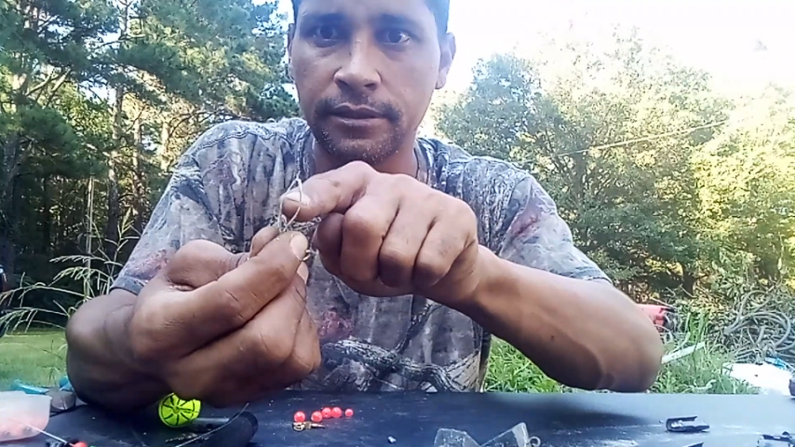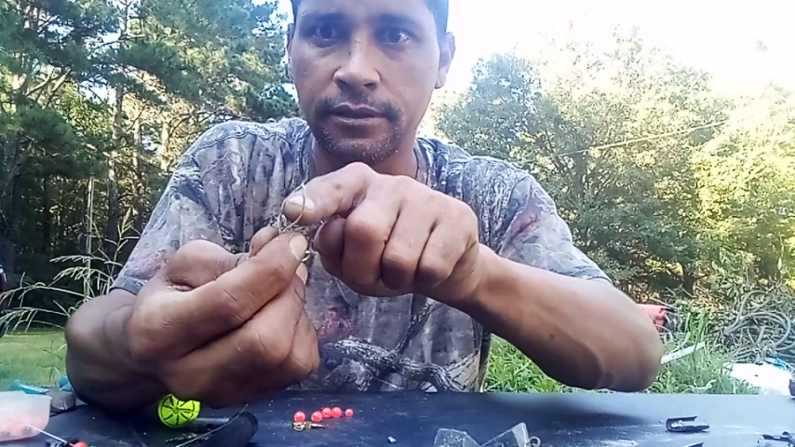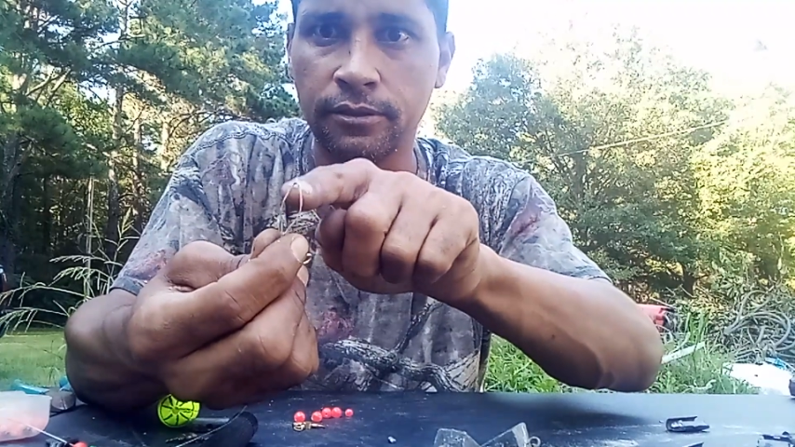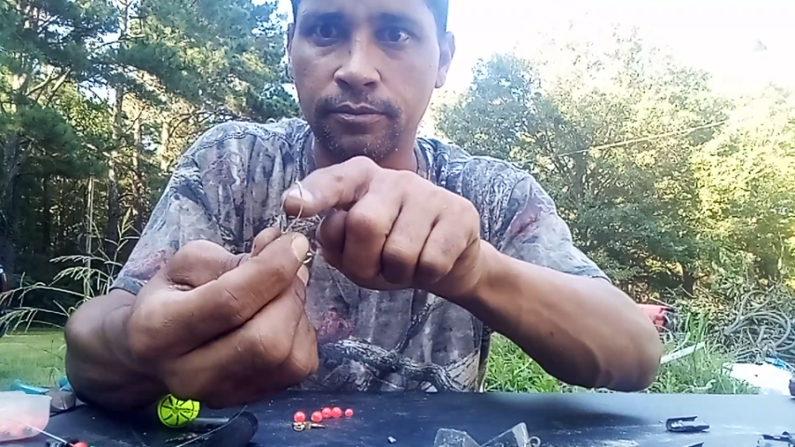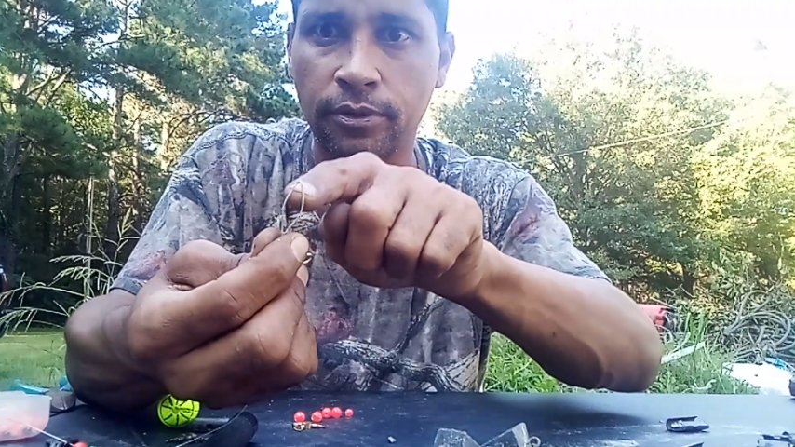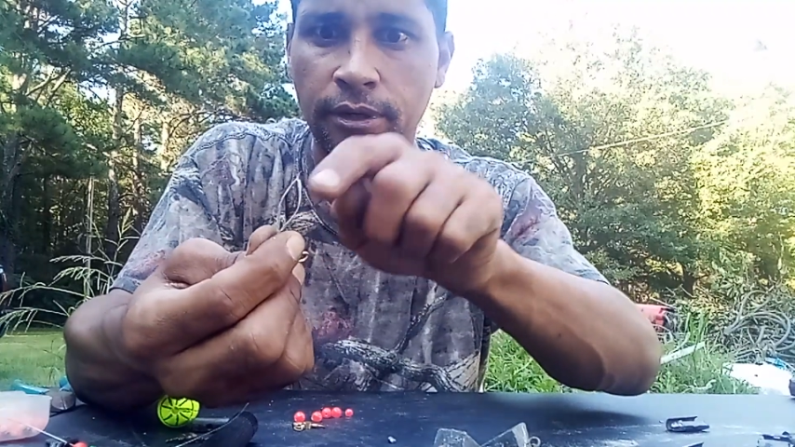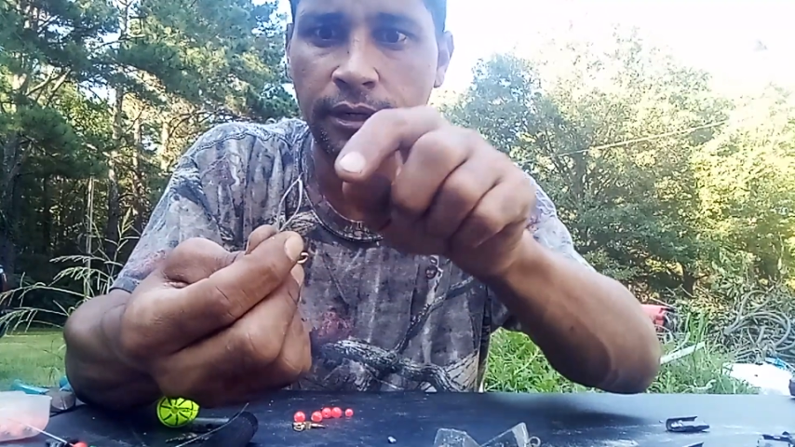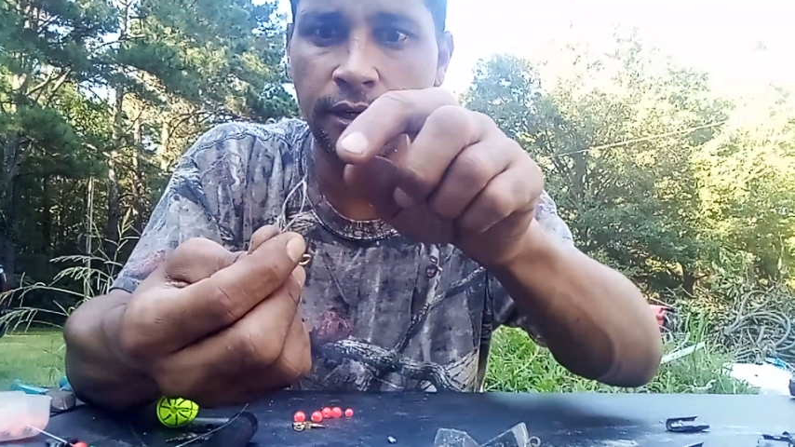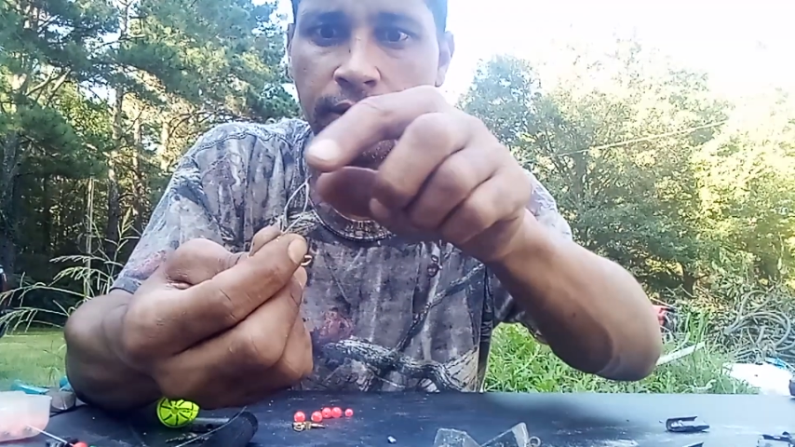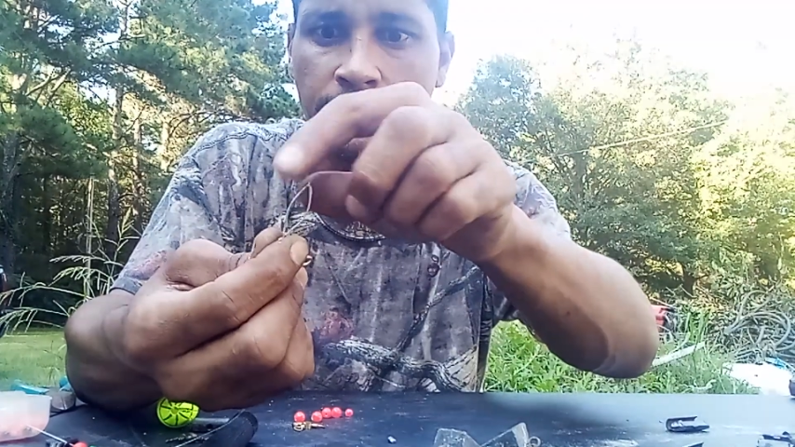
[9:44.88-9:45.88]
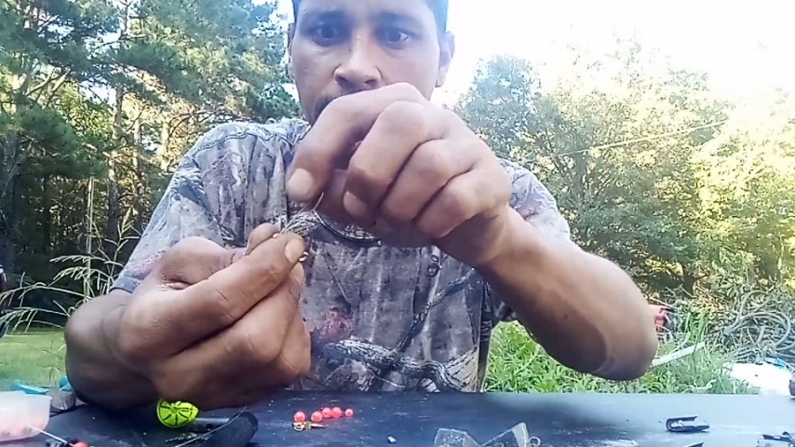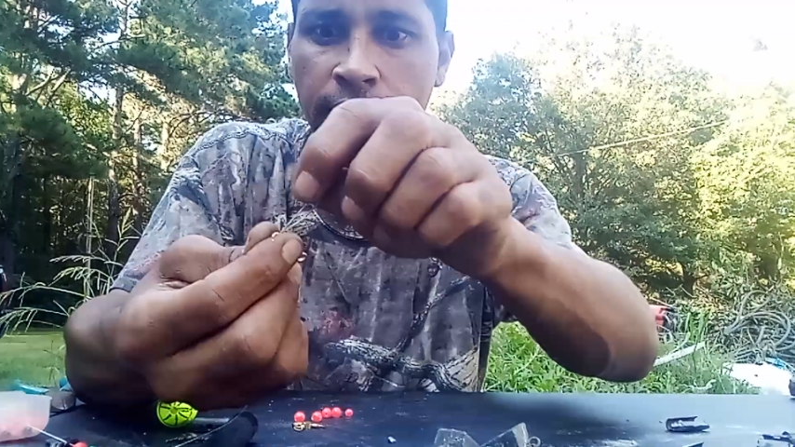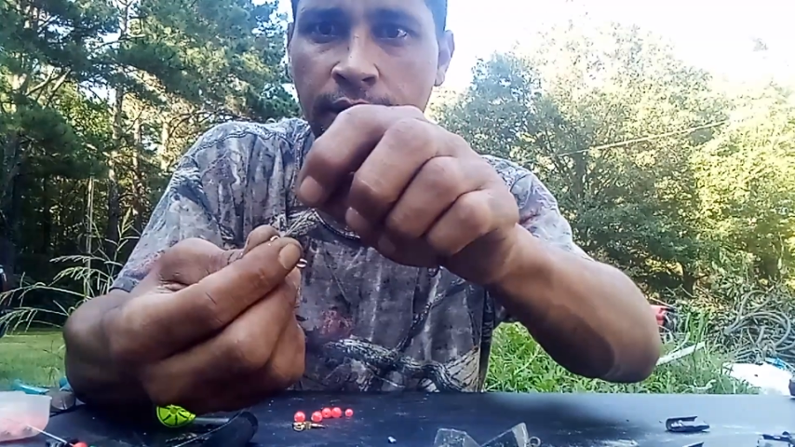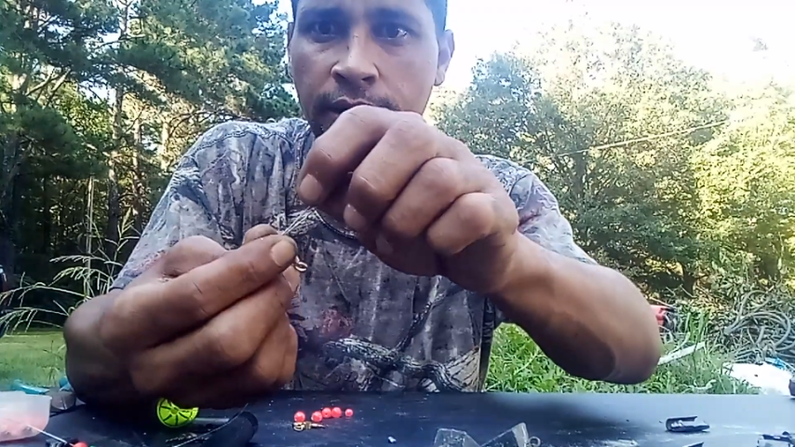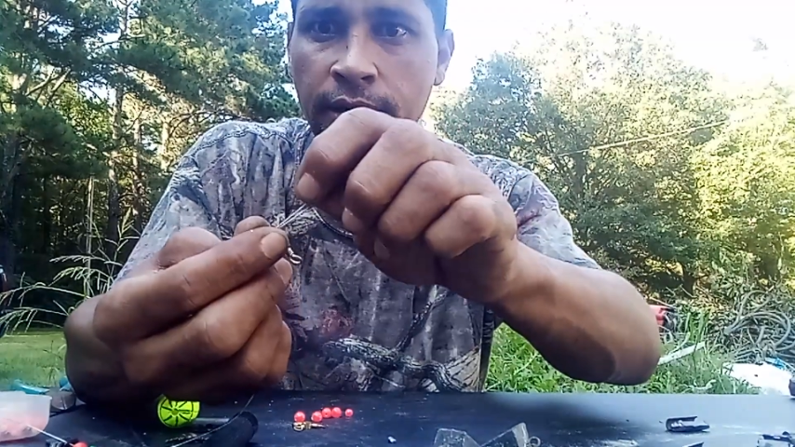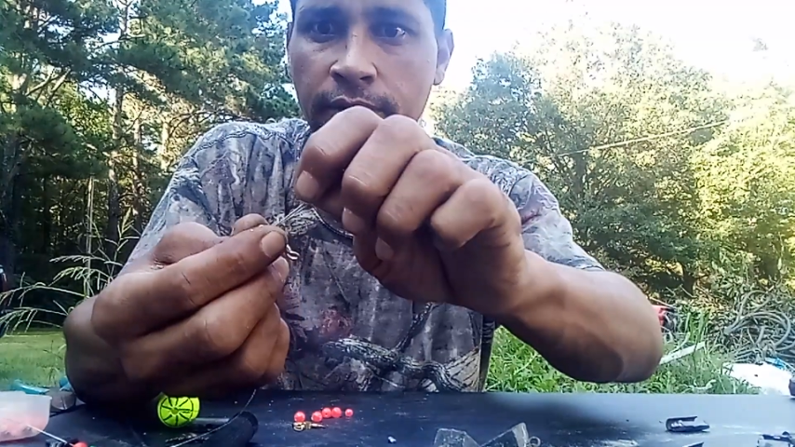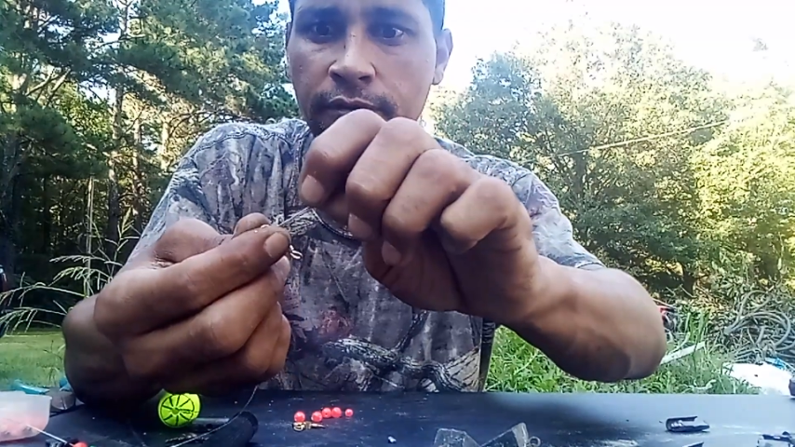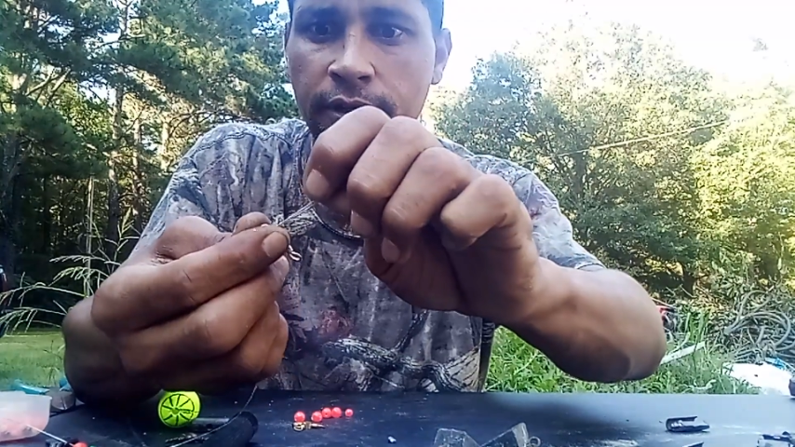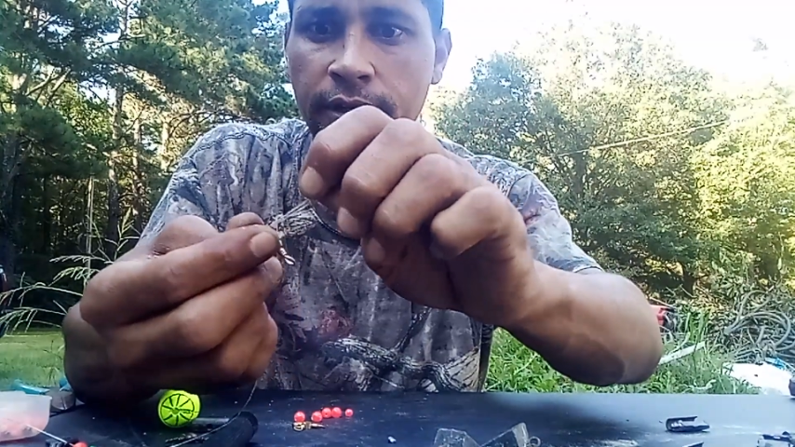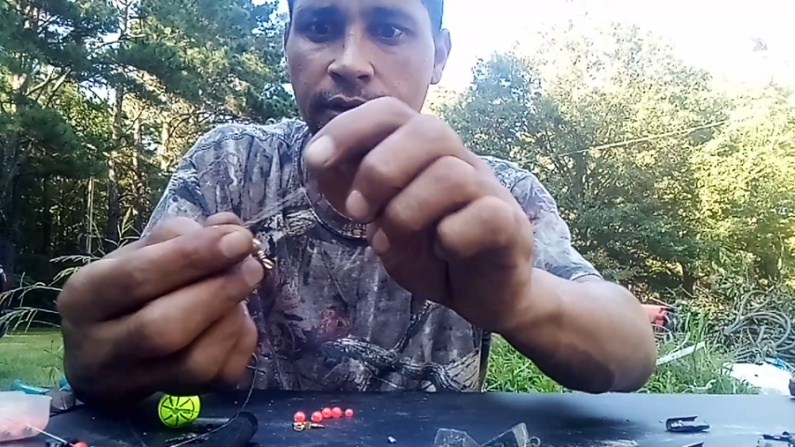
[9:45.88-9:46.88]
loop part here, and
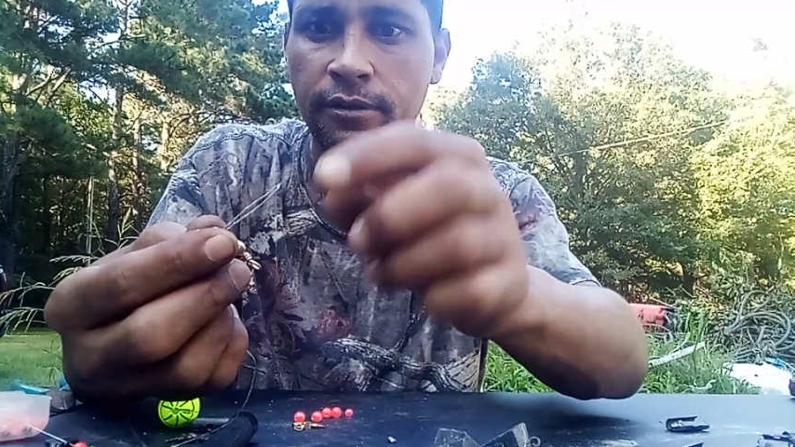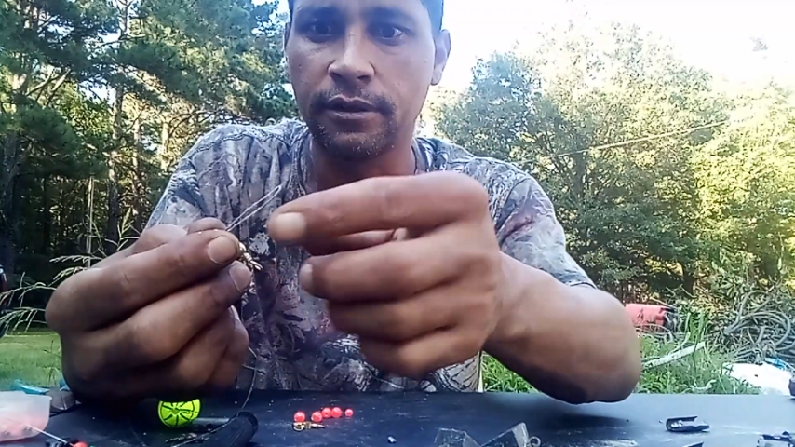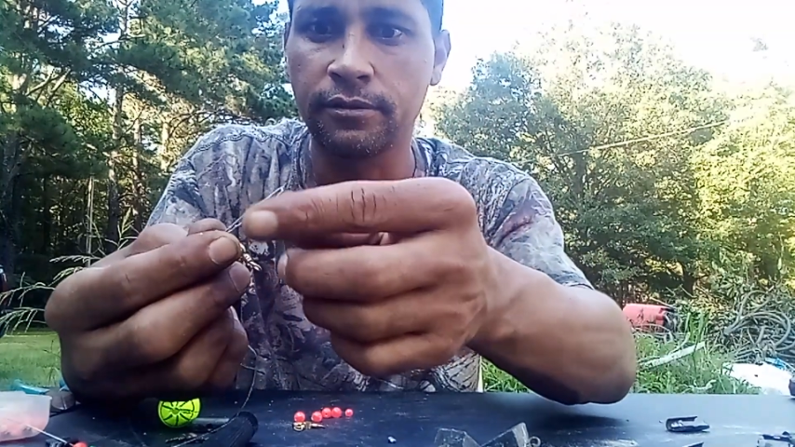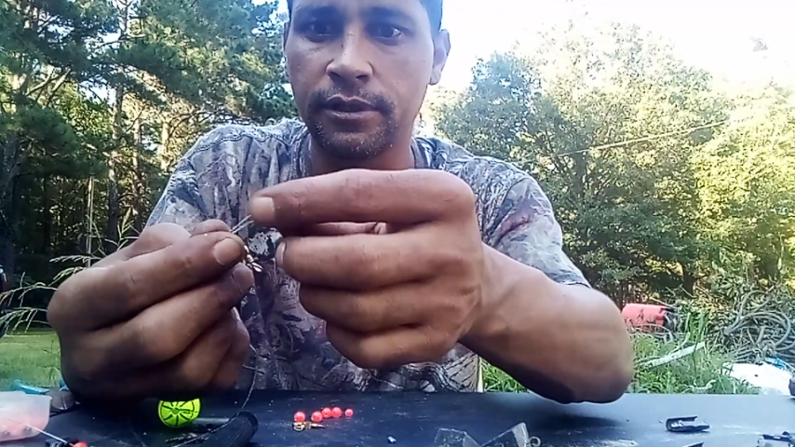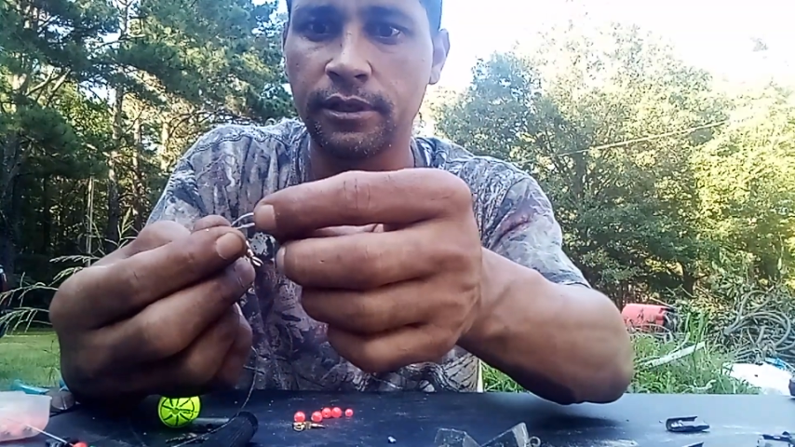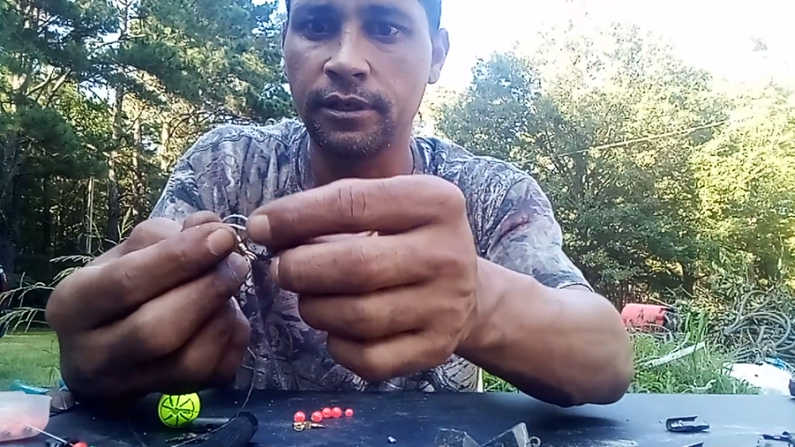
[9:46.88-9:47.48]
run it across the